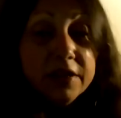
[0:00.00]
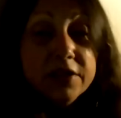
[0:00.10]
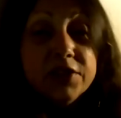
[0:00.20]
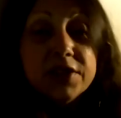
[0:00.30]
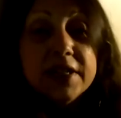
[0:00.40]

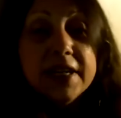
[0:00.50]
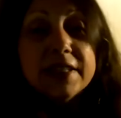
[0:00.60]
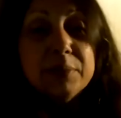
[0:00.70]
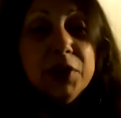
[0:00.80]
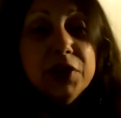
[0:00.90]
Just take
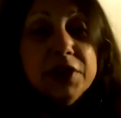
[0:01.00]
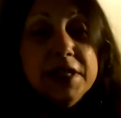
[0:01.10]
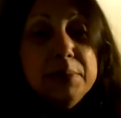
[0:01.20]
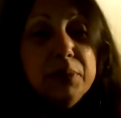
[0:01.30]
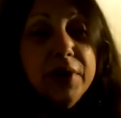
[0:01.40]
some good
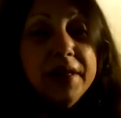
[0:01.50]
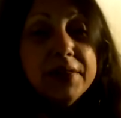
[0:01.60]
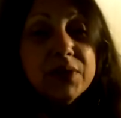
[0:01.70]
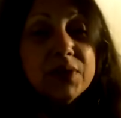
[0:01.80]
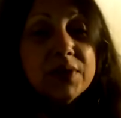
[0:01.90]
deep
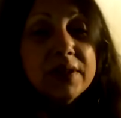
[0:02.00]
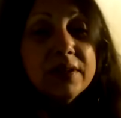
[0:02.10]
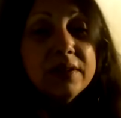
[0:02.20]
breaths.